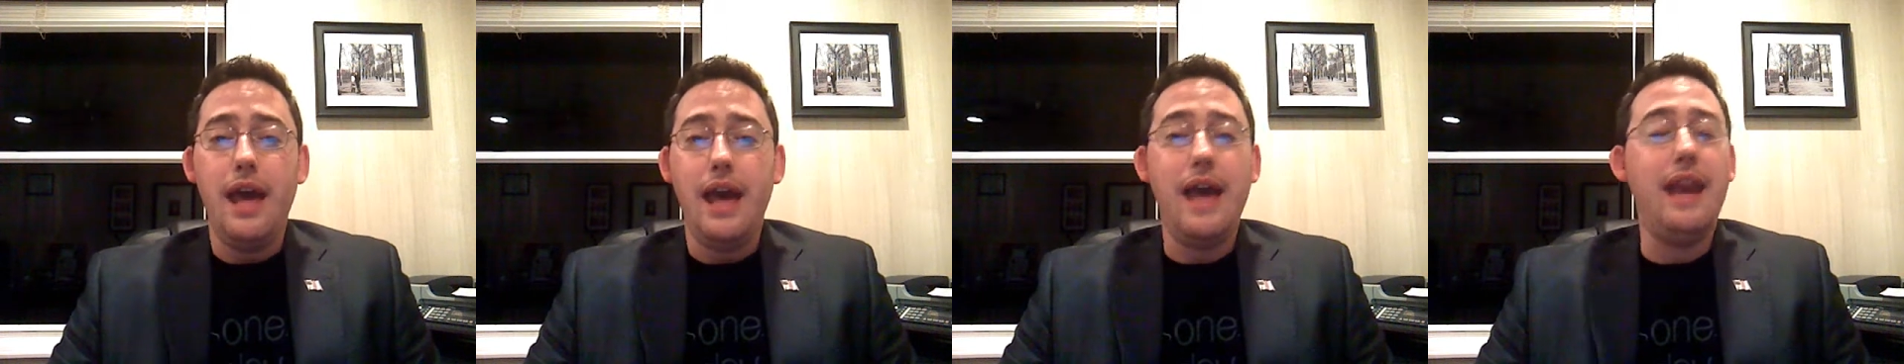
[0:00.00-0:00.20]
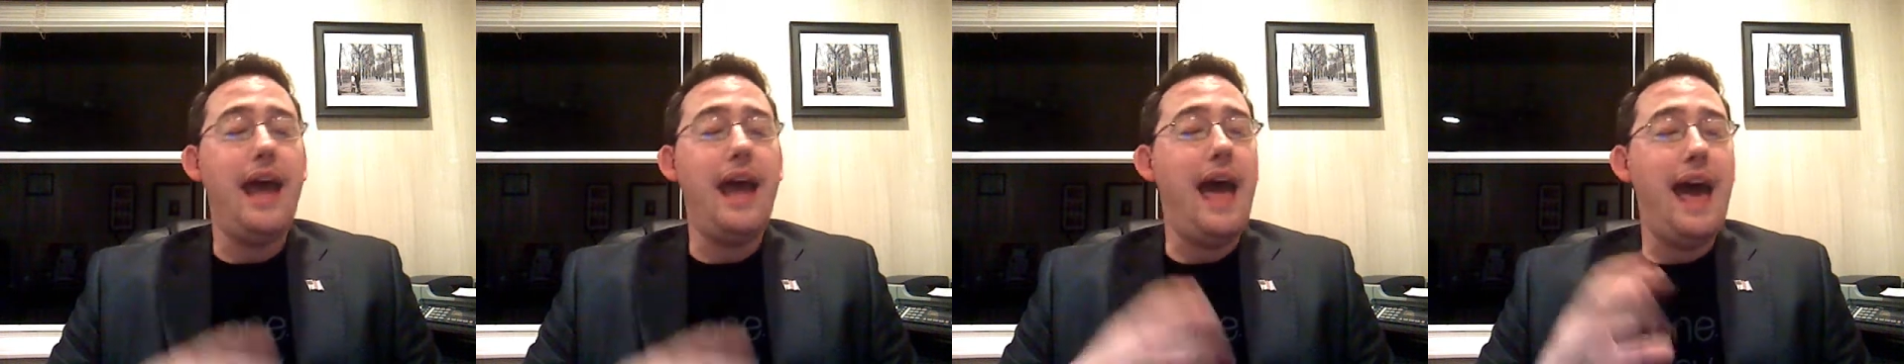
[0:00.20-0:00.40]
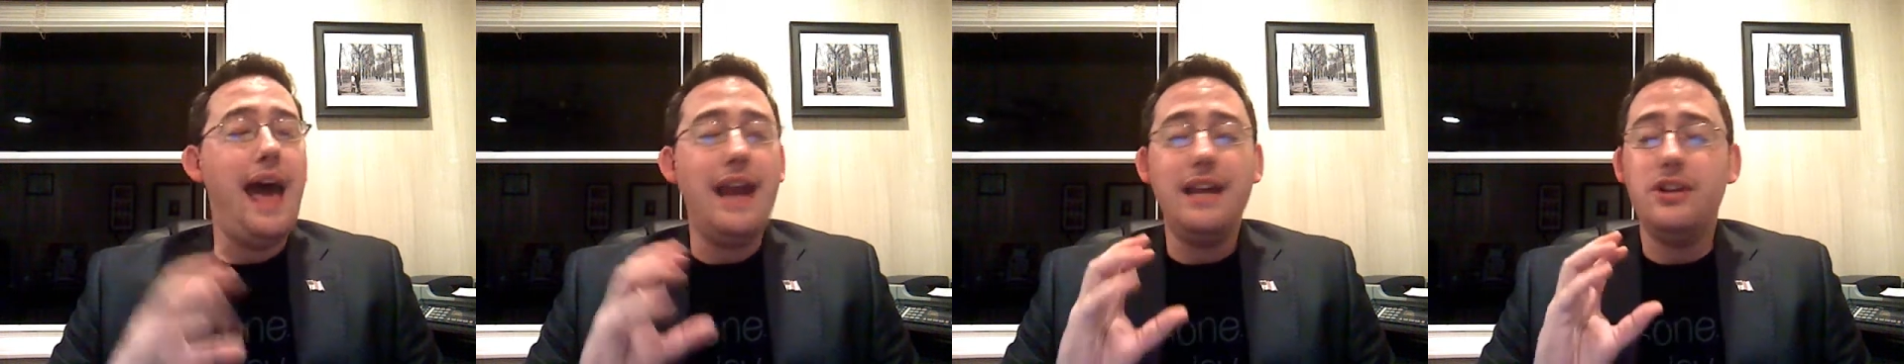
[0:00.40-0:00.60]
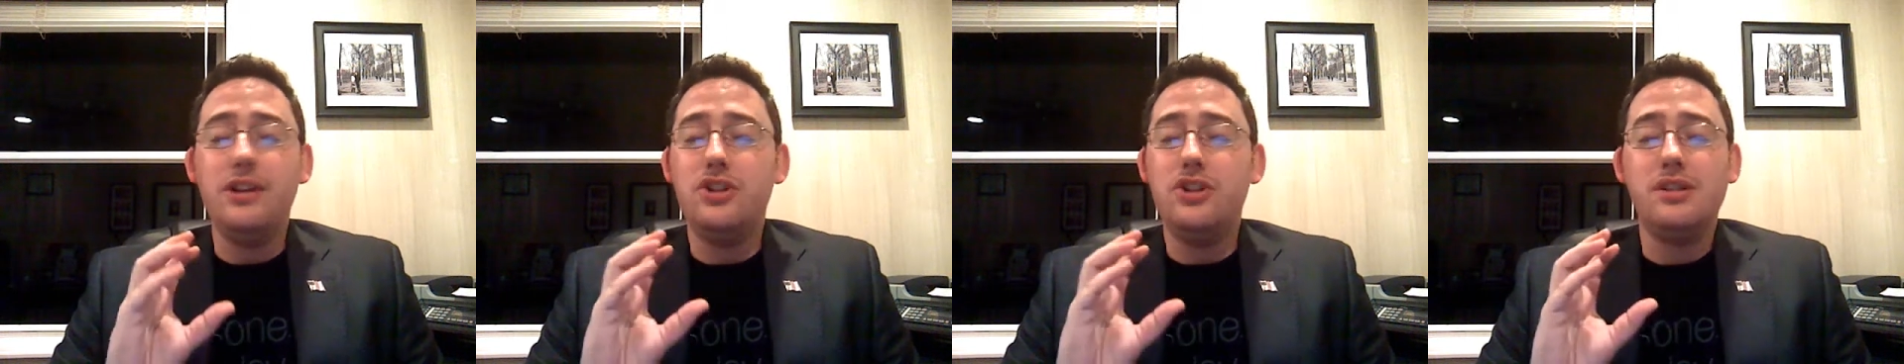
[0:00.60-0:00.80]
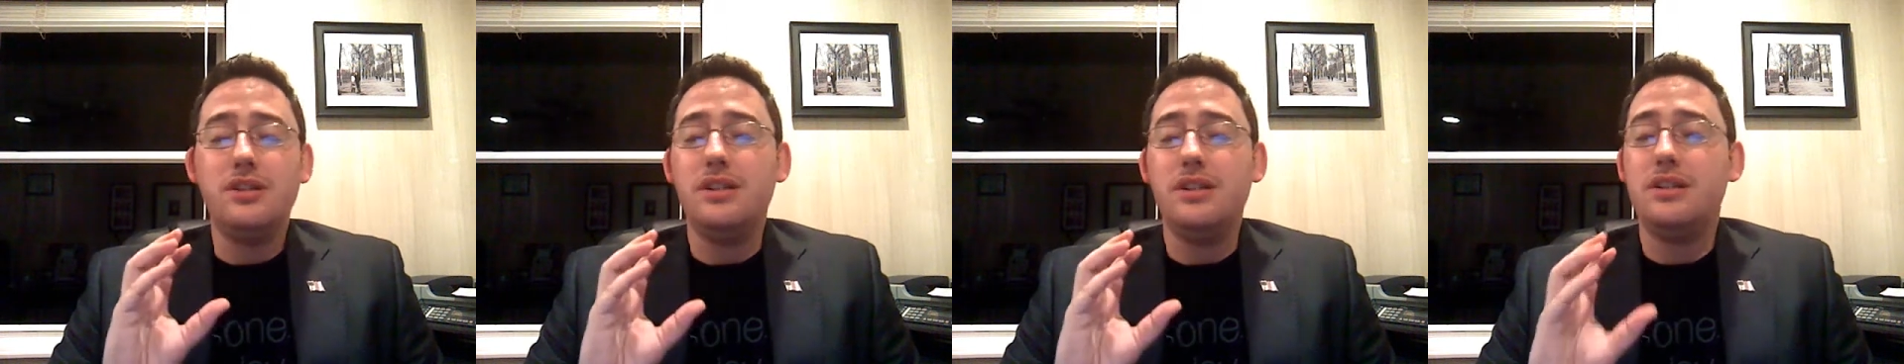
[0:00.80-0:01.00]
and adding
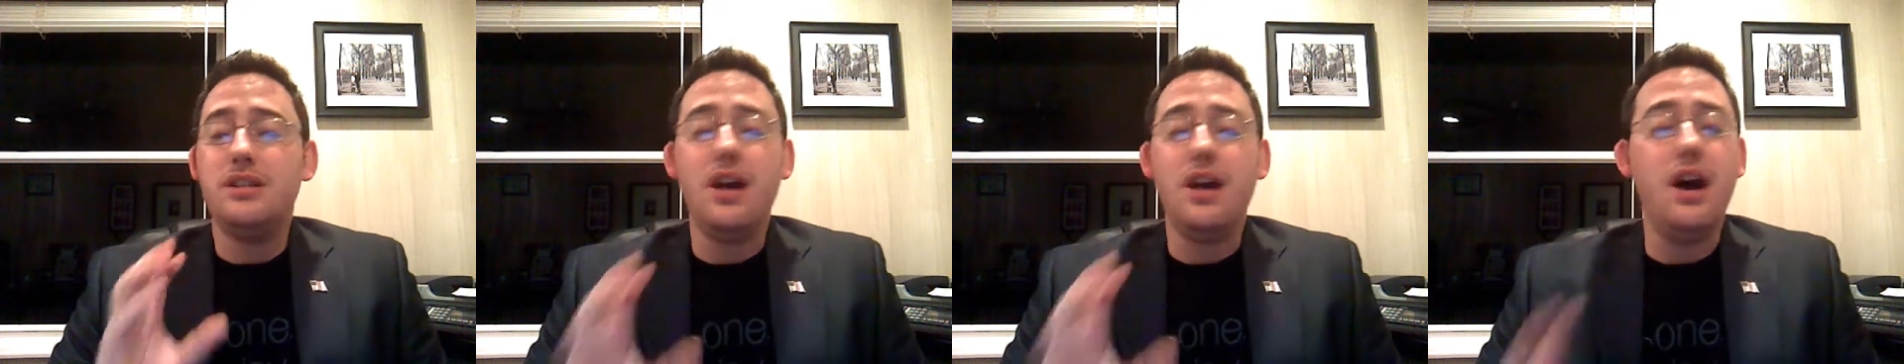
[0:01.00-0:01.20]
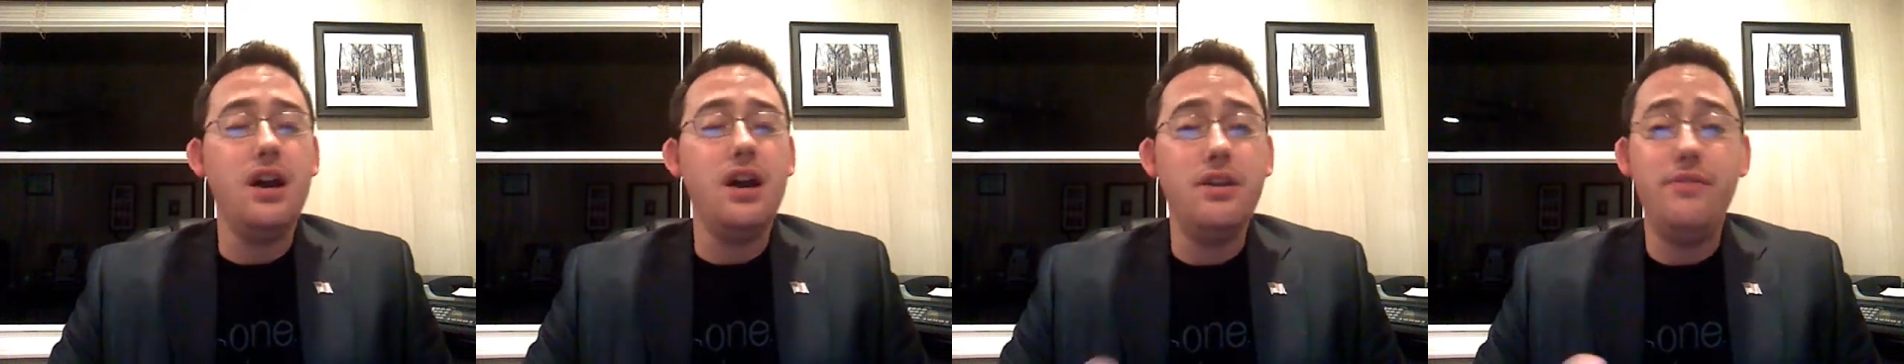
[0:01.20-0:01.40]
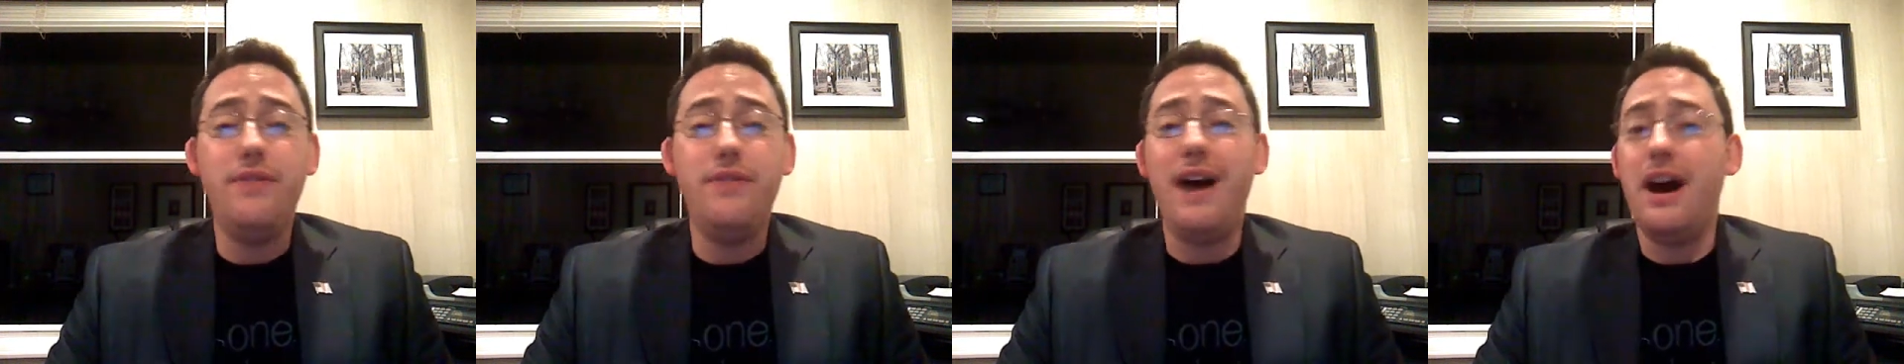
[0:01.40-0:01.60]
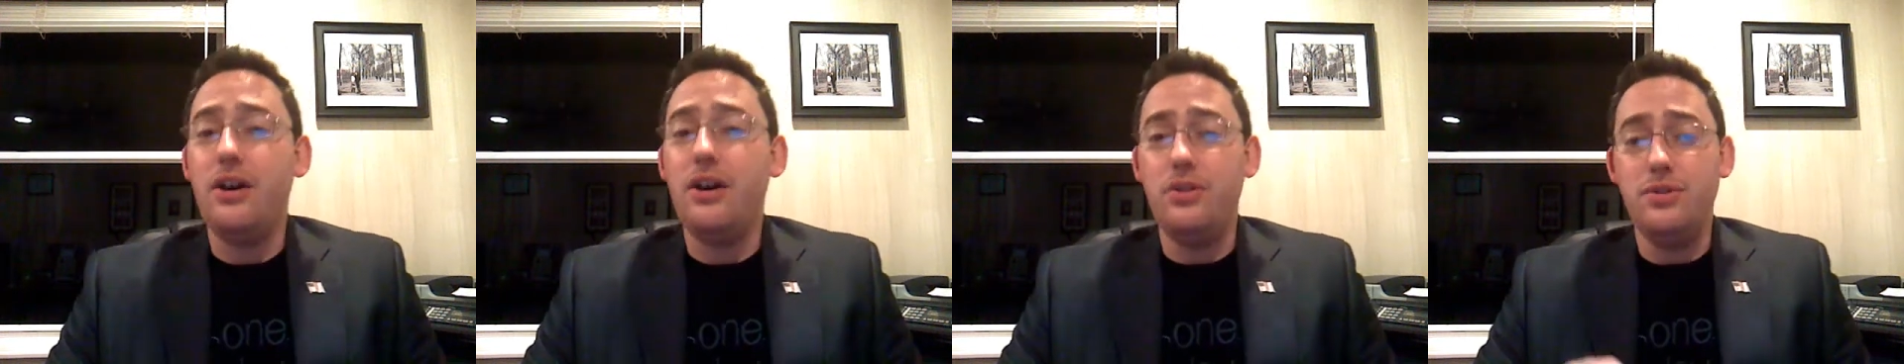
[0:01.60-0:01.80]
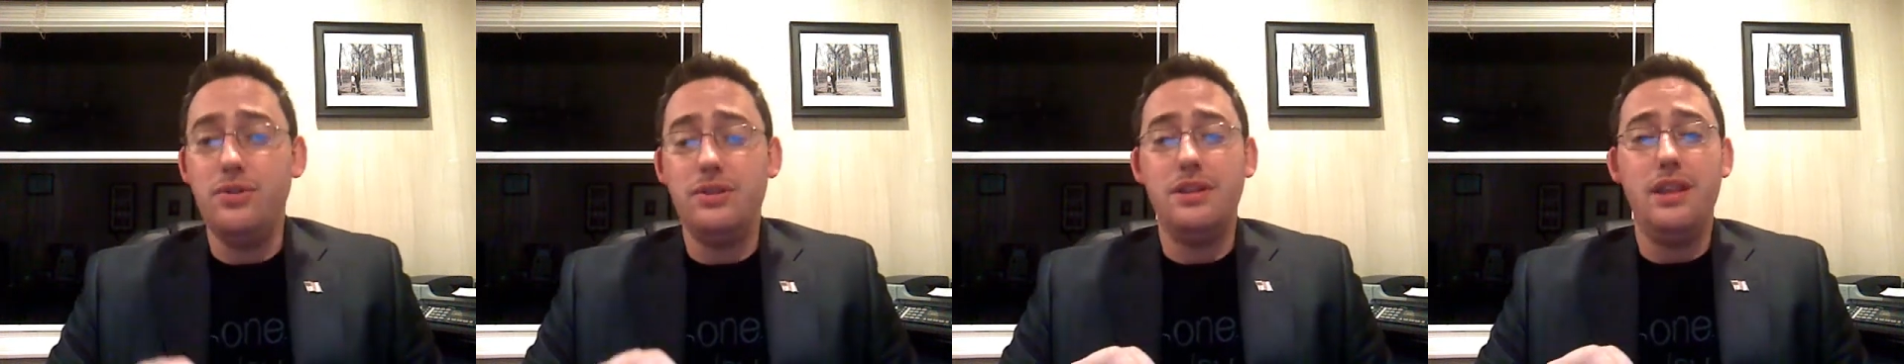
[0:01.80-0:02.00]
just a ton of
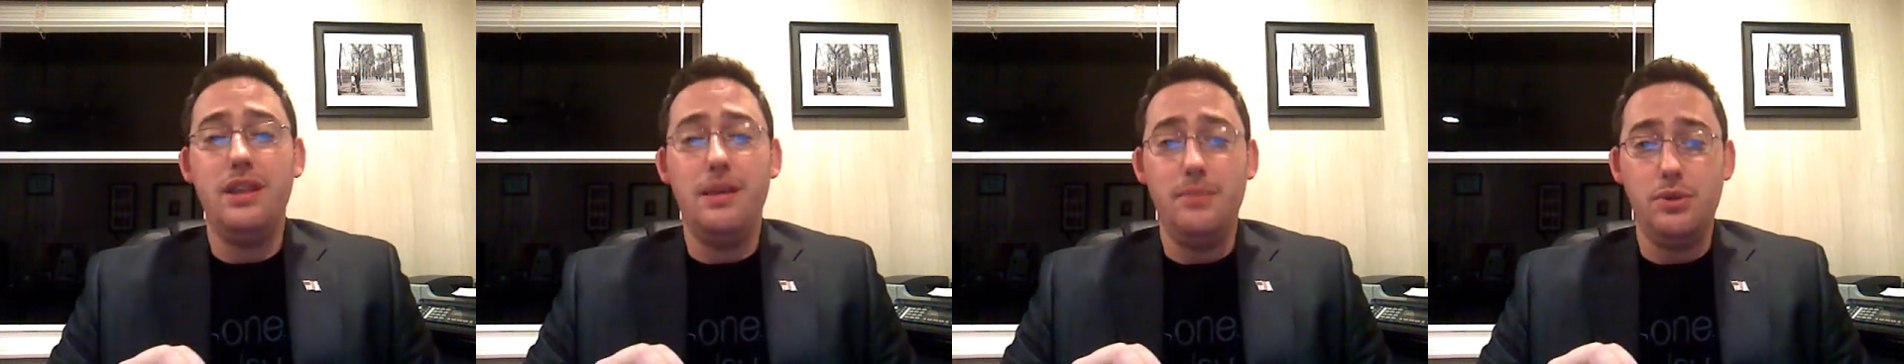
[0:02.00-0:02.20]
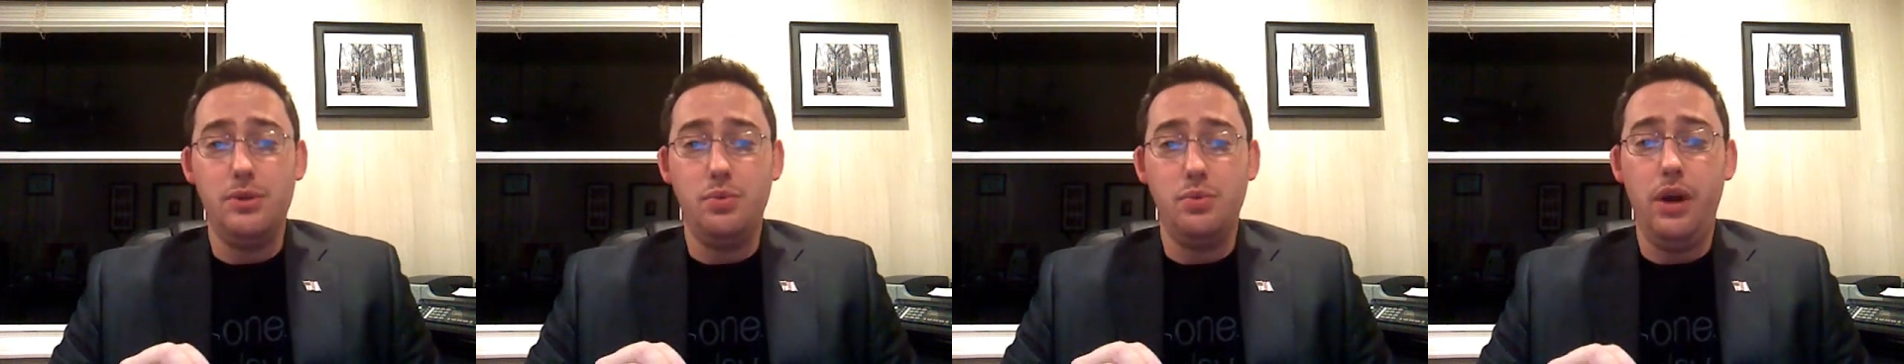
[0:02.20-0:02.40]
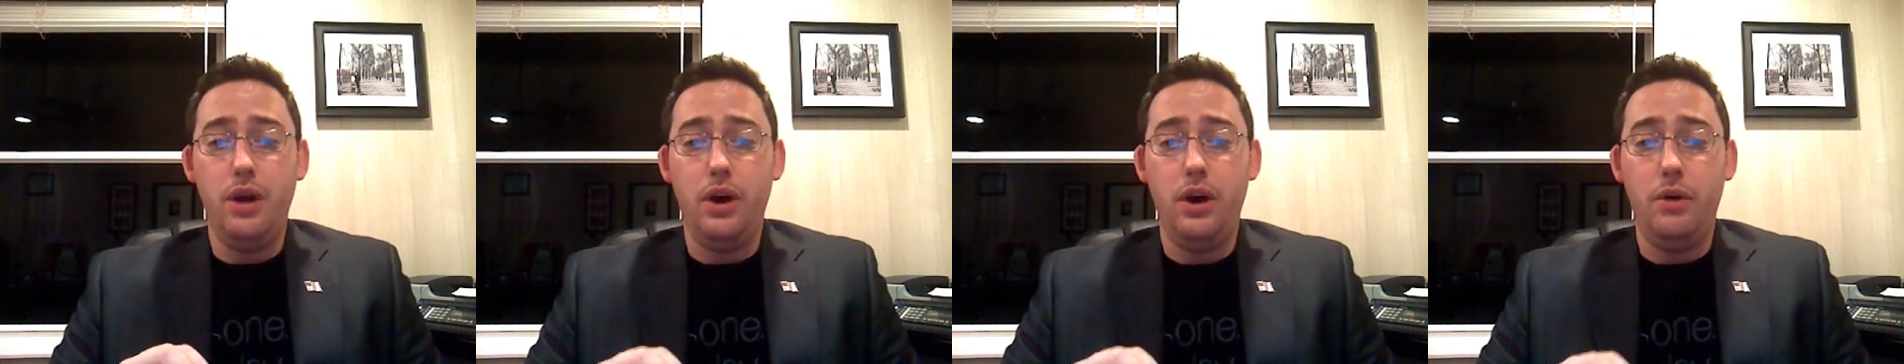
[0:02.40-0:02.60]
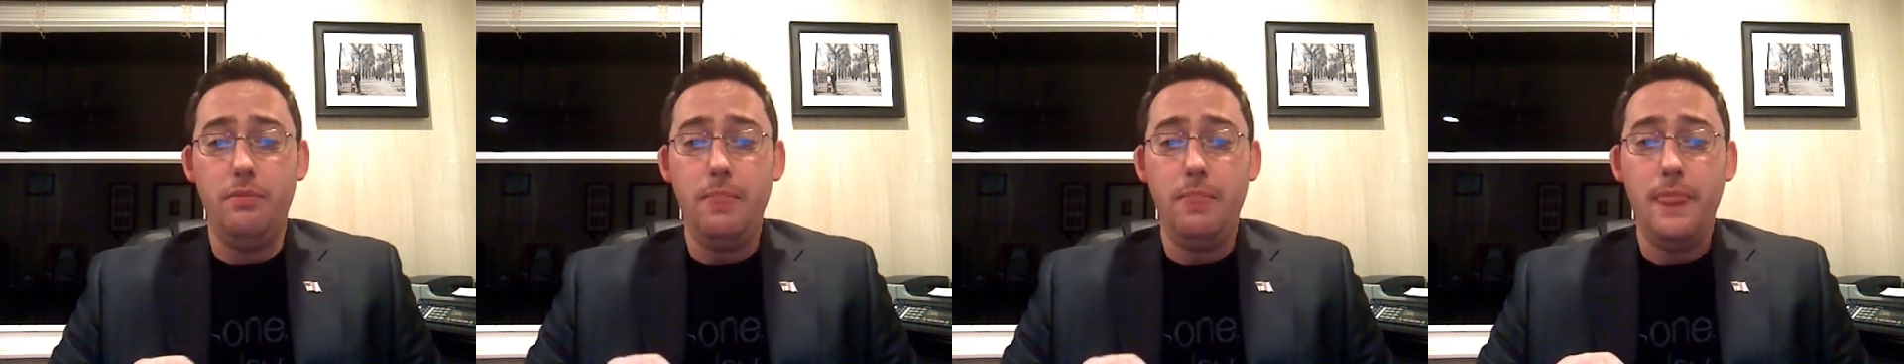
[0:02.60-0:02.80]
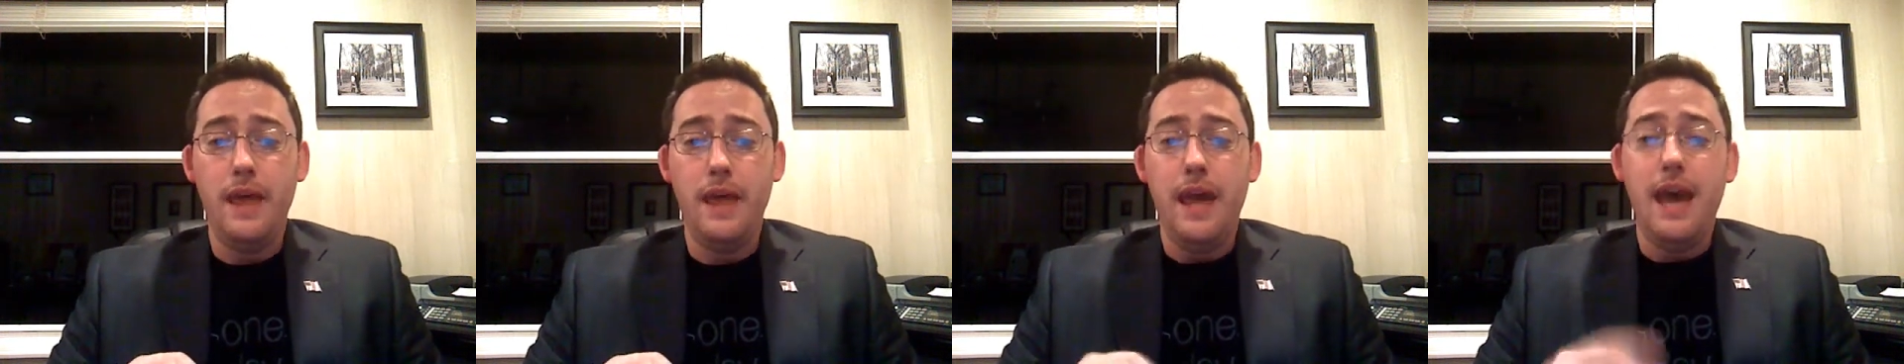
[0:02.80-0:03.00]
value to them as well.